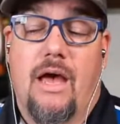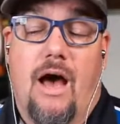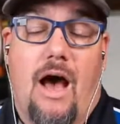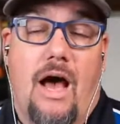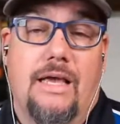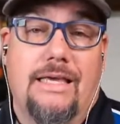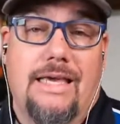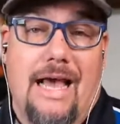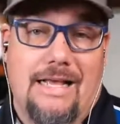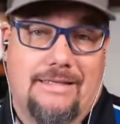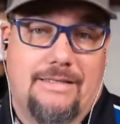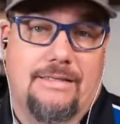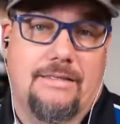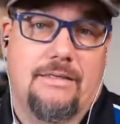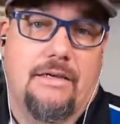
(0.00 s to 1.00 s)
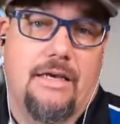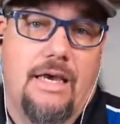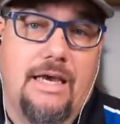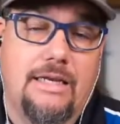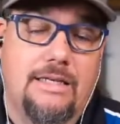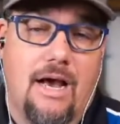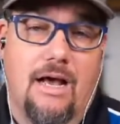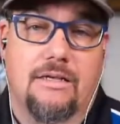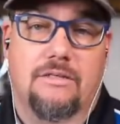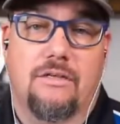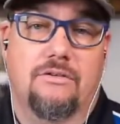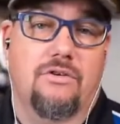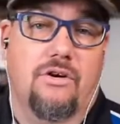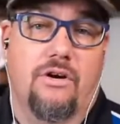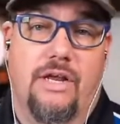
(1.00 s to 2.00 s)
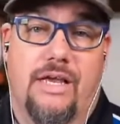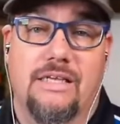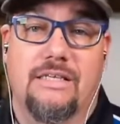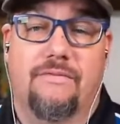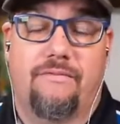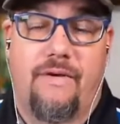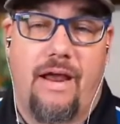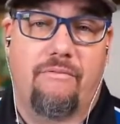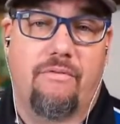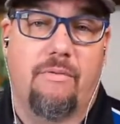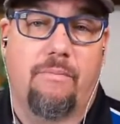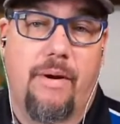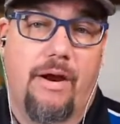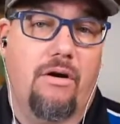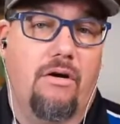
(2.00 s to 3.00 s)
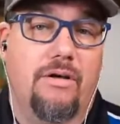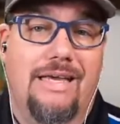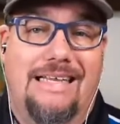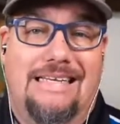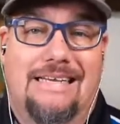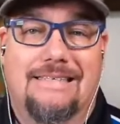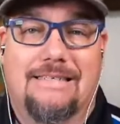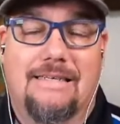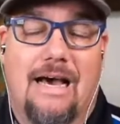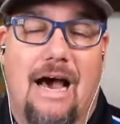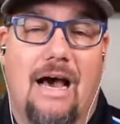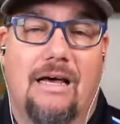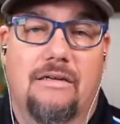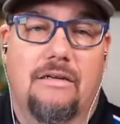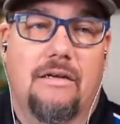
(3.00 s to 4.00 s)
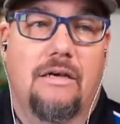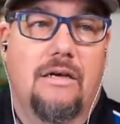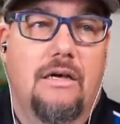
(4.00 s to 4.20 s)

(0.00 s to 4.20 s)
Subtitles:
Yes, he does. Those are his favorite barrel. He does not.